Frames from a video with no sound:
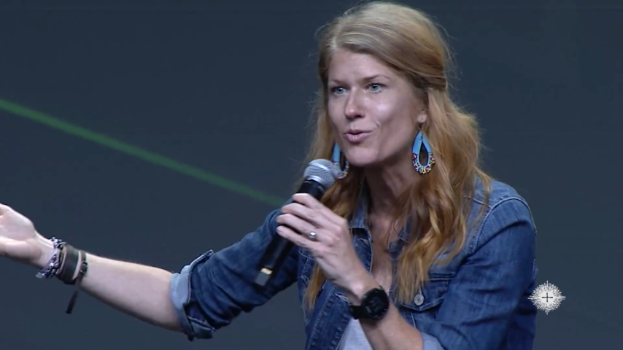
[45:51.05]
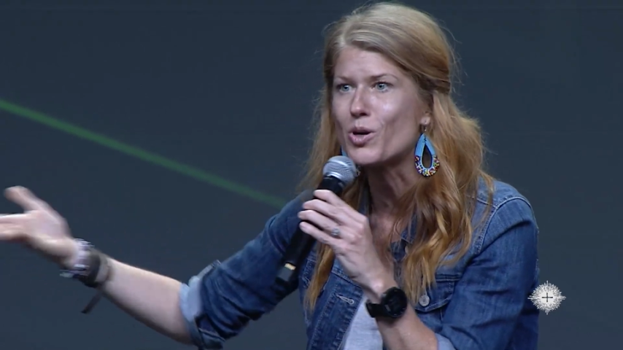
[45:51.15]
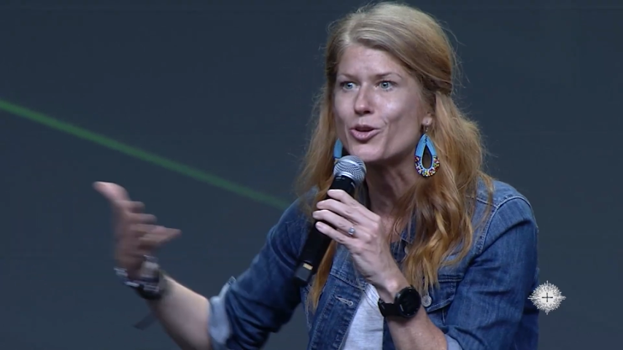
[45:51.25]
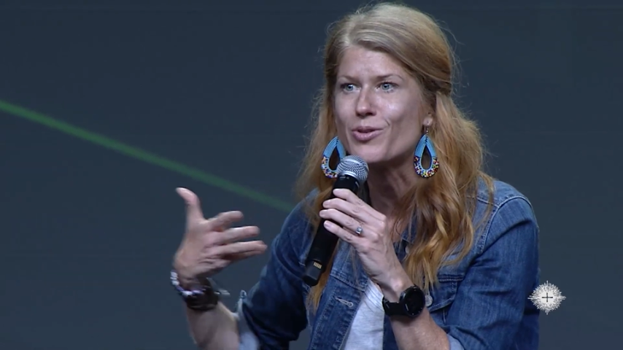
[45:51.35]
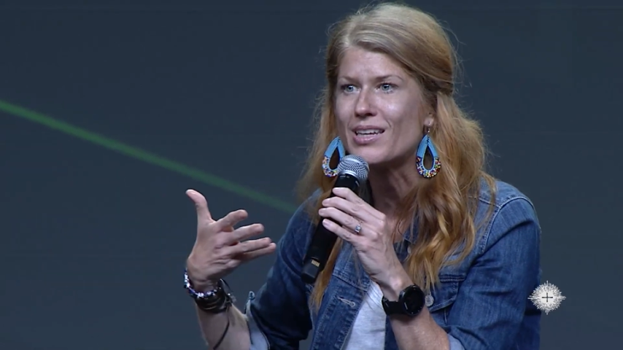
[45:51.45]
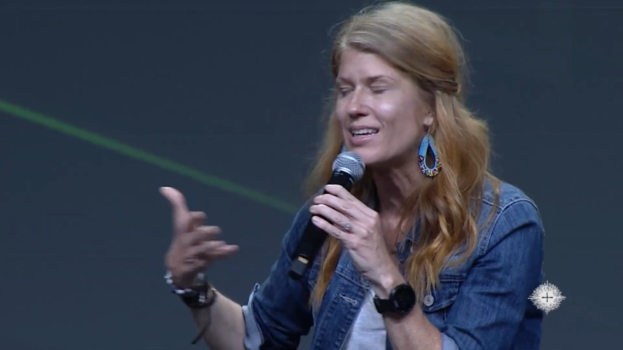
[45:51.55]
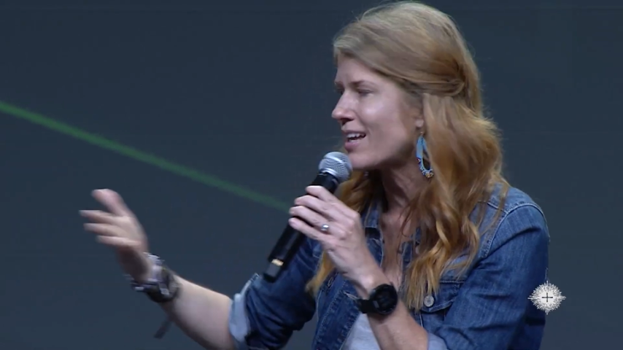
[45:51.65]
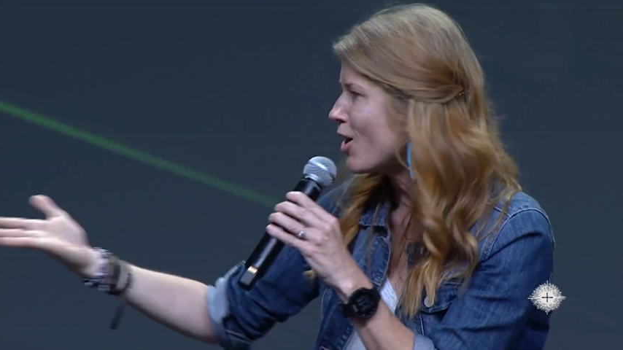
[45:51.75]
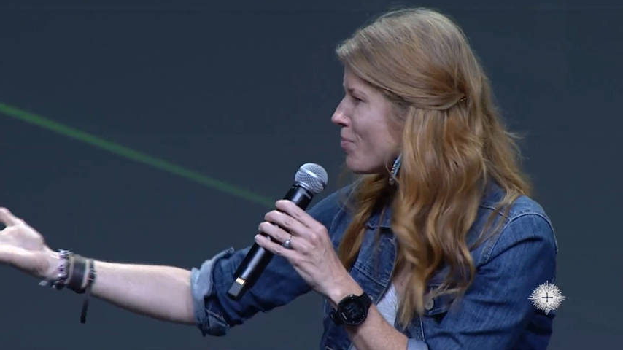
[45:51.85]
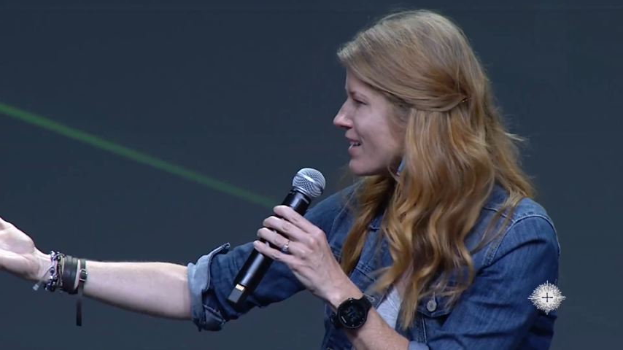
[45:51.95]
what you need. I
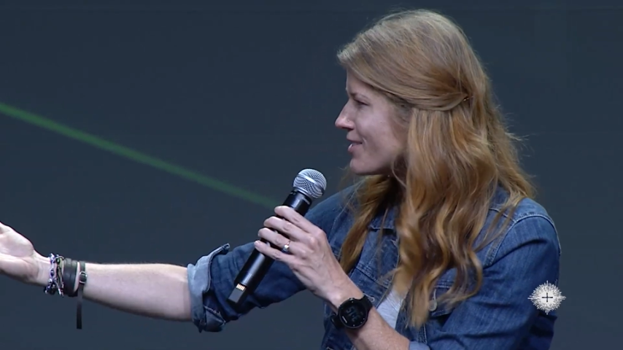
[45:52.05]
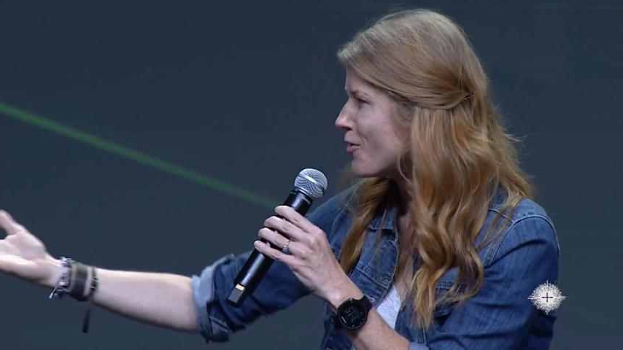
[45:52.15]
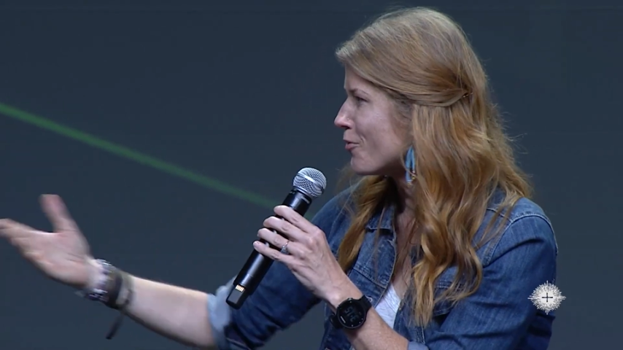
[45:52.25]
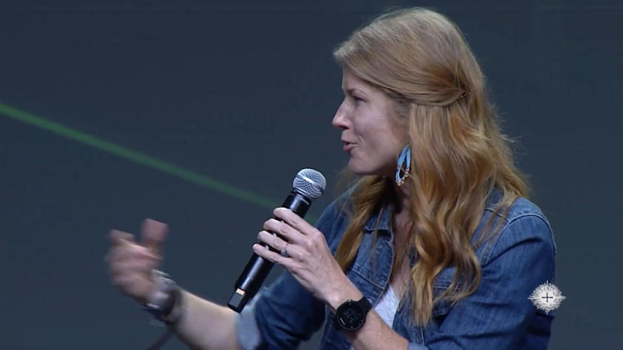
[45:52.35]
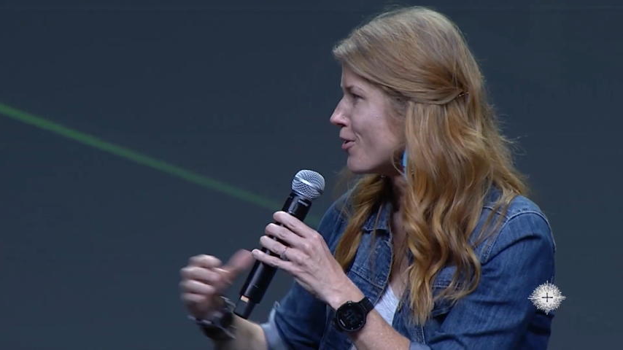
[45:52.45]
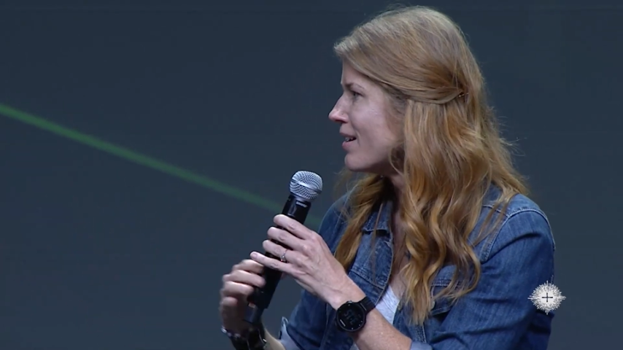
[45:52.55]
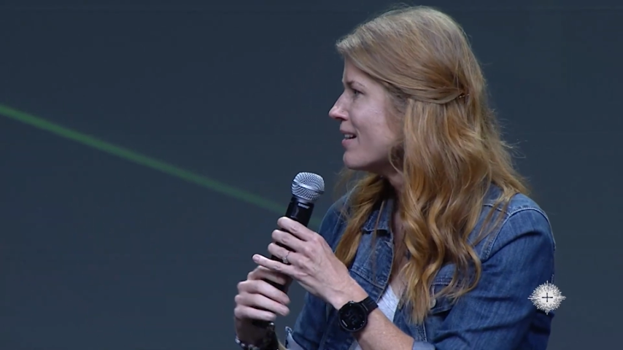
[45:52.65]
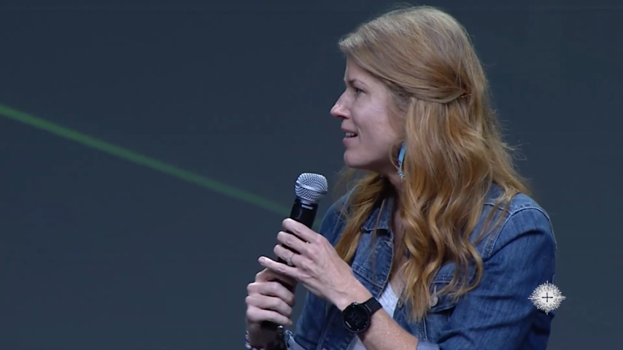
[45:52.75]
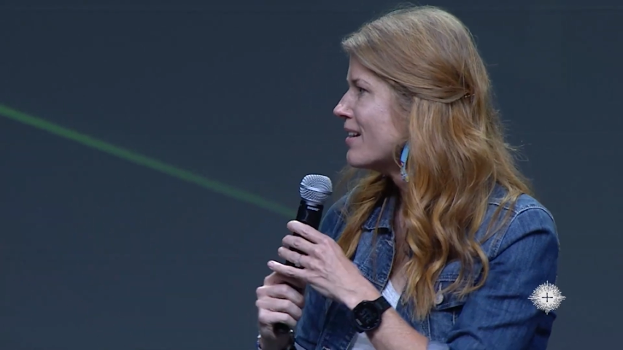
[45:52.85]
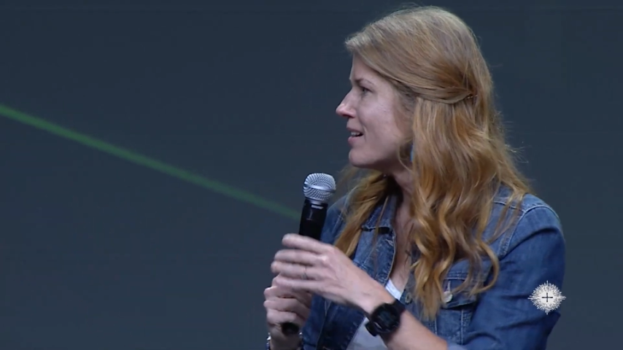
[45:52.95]
hope that's helpful. That
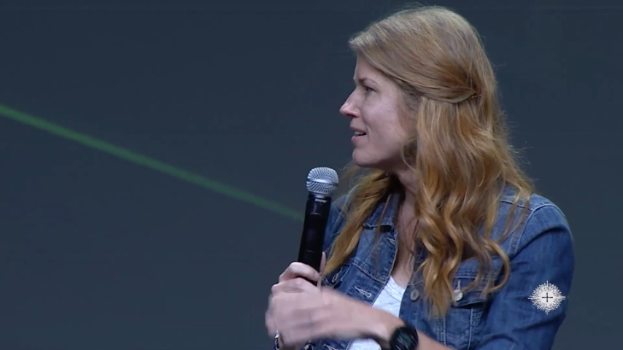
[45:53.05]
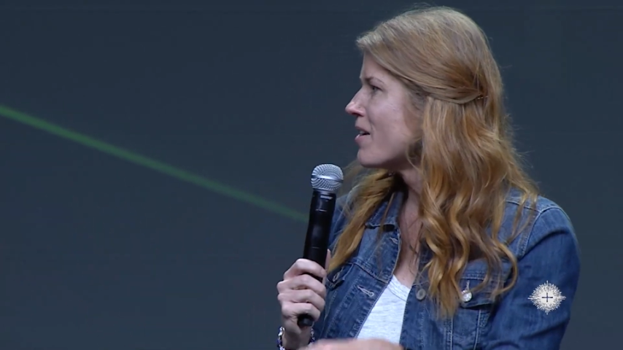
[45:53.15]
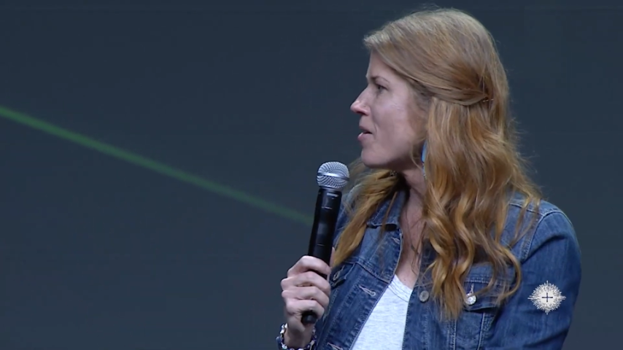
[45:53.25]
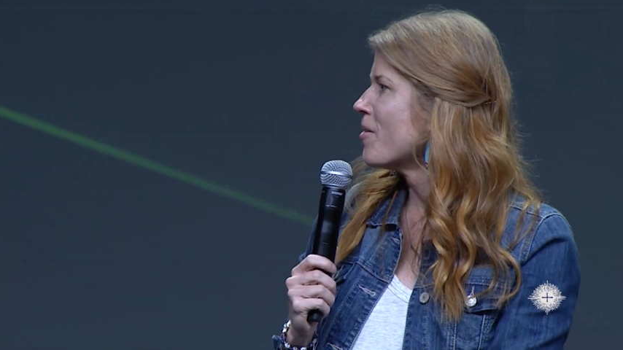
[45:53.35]
is, yeah.